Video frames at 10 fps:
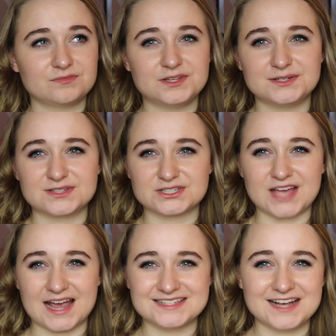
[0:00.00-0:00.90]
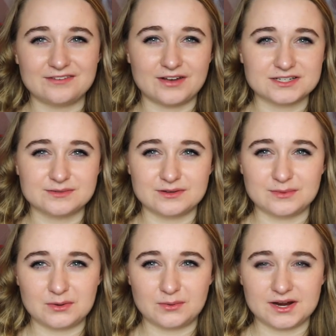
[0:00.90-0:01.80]
their sizing I find to be a
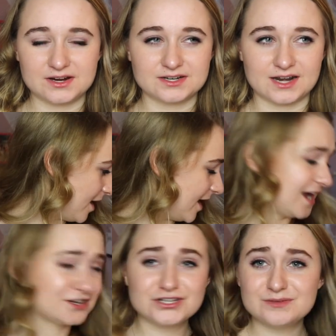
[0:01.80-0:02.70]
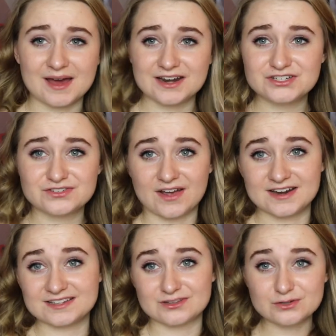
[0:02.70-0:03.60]
bit weird. I actually managed to
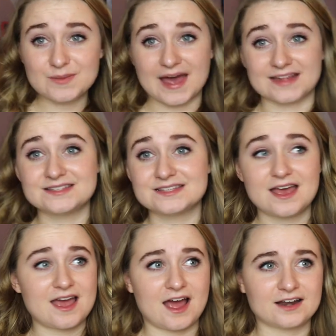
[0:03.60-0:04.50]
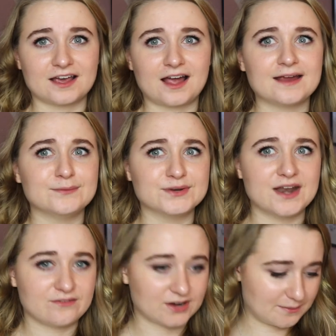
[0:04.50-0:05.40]
find those pants and like I would
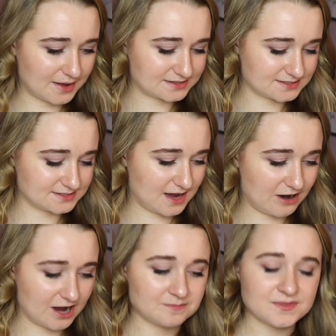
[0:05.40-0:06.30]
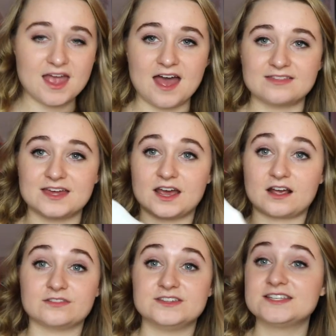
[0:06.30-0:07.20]
never get pants in Zara. And then I
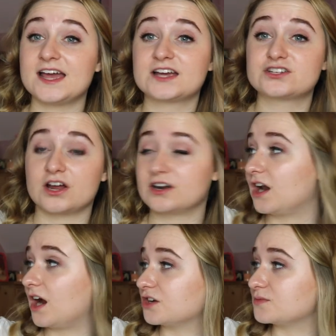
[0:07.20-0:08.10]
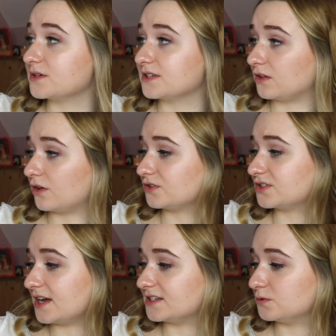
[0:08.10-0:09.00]
got this, I actually got in a large because I thought their
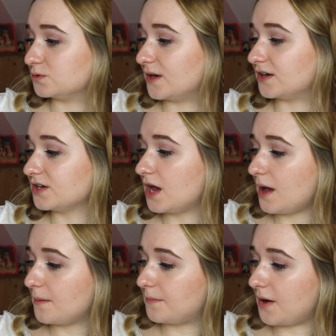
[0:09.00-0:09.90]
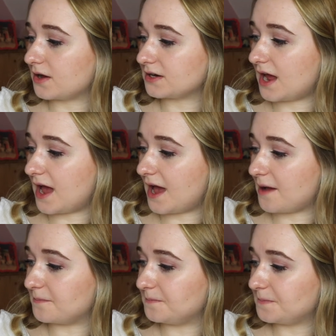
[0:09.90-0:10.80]
sizing was weird. But
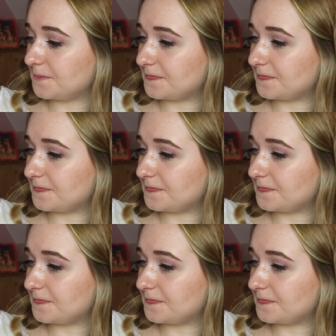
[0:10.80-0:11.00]
um,